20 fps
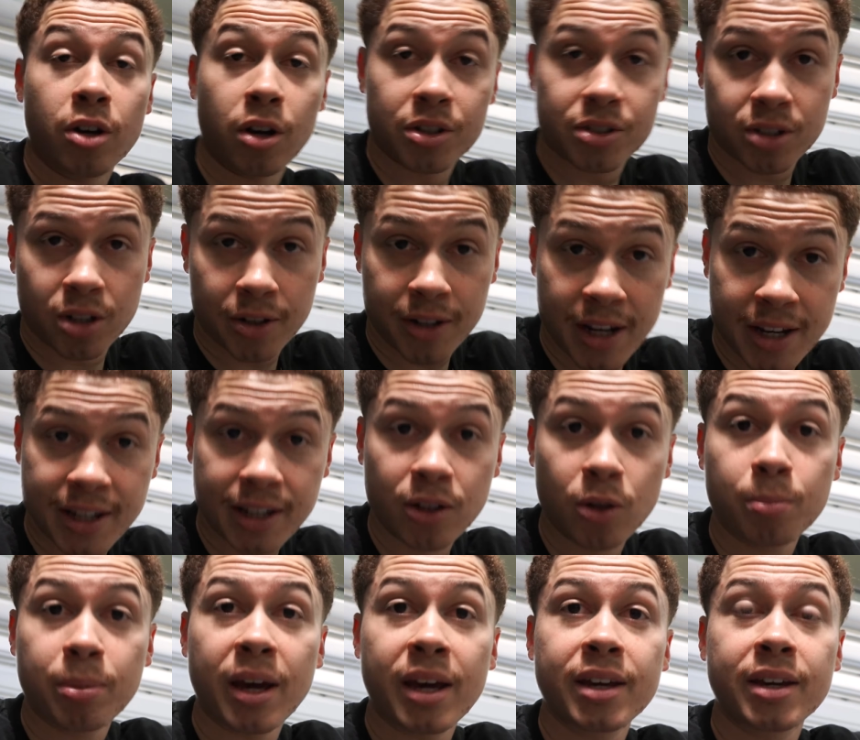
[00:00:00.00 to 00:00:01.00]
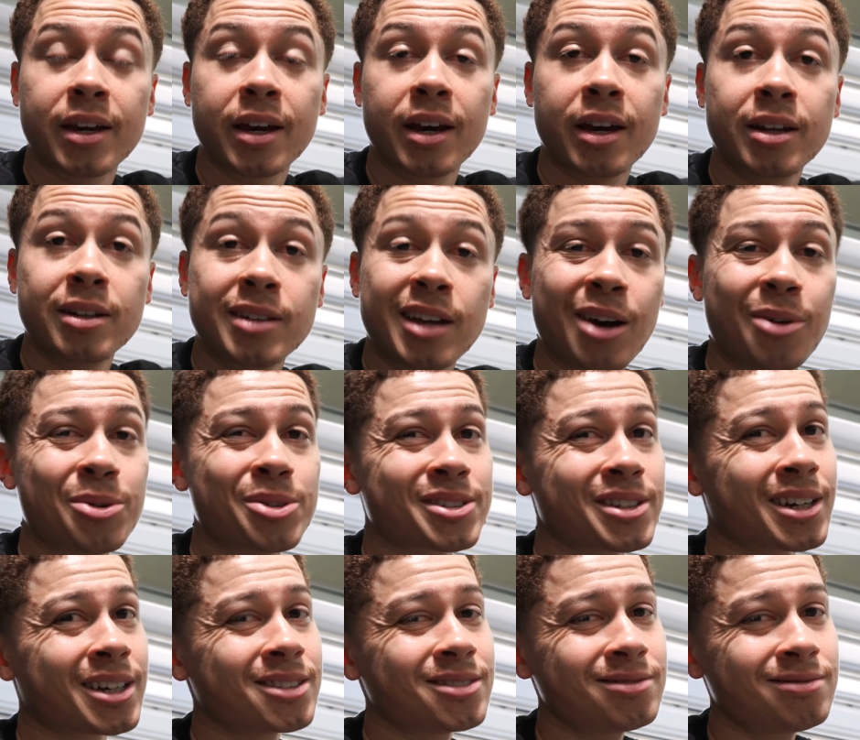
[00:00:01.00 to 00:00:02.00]
Y'all saw that yellow paint can and was
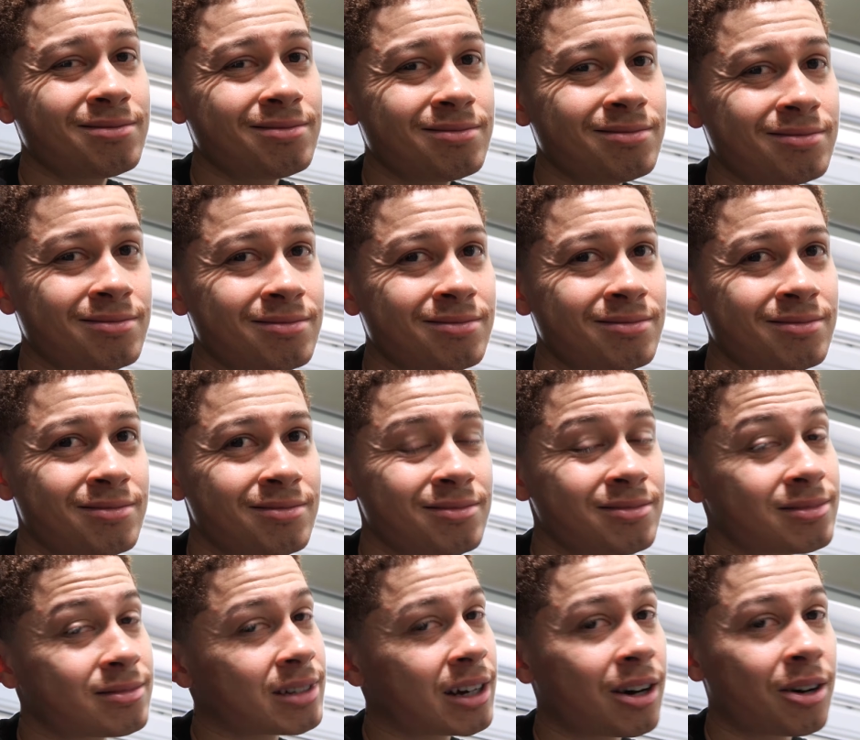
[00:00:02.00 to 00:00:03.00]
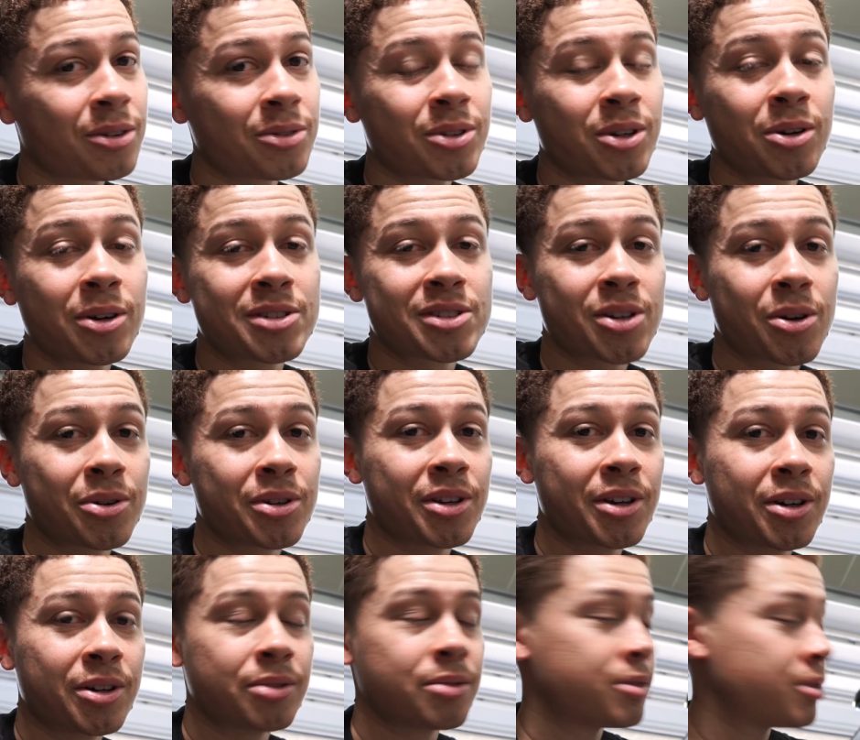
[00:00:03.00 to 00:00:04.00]
like, I don't know,
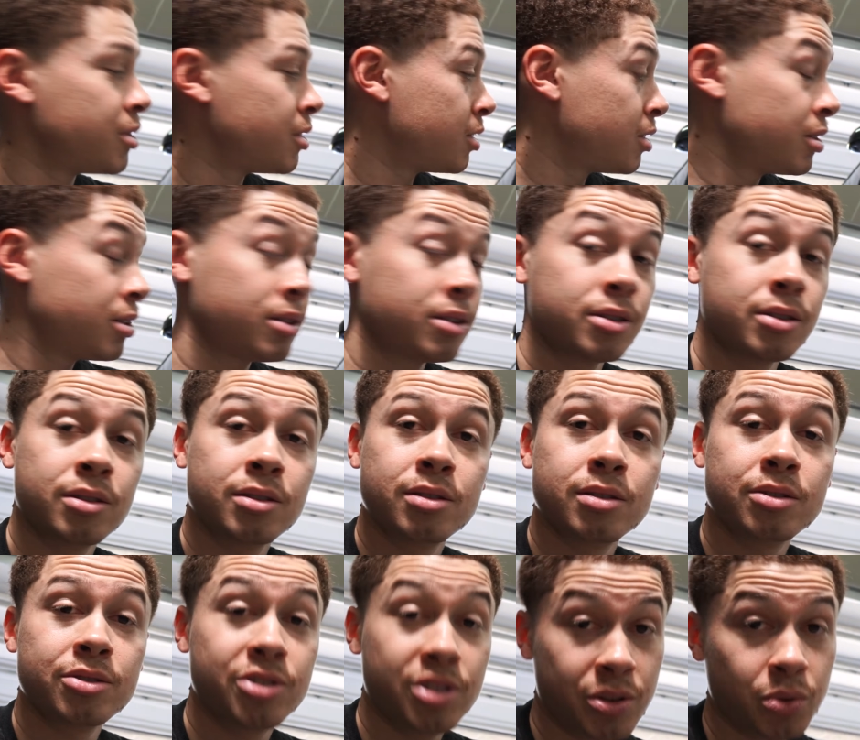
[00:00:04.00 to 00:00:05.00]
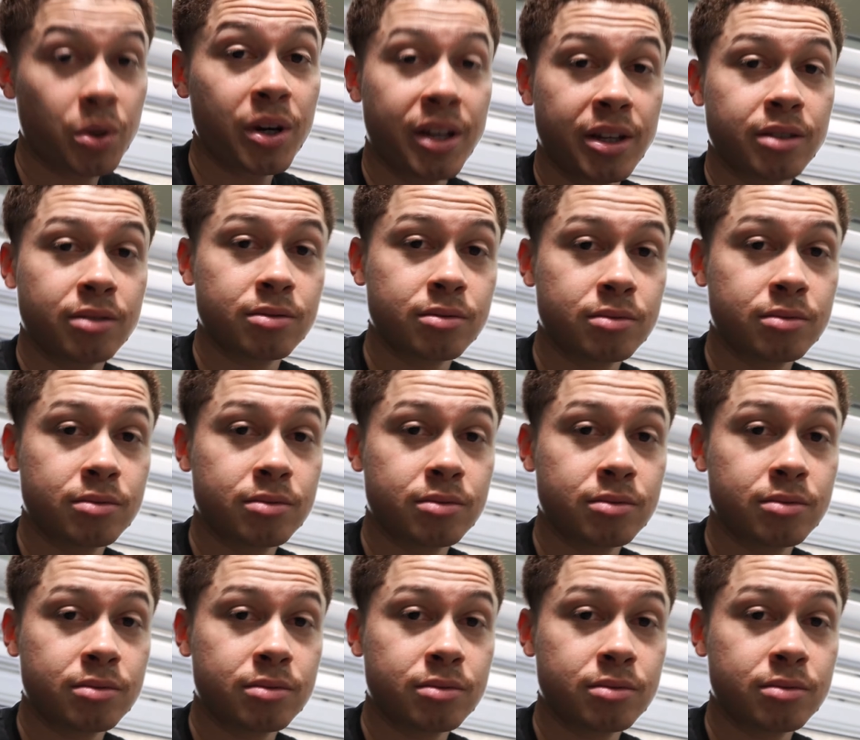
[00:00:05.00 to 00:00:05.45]
Antonio, just wait.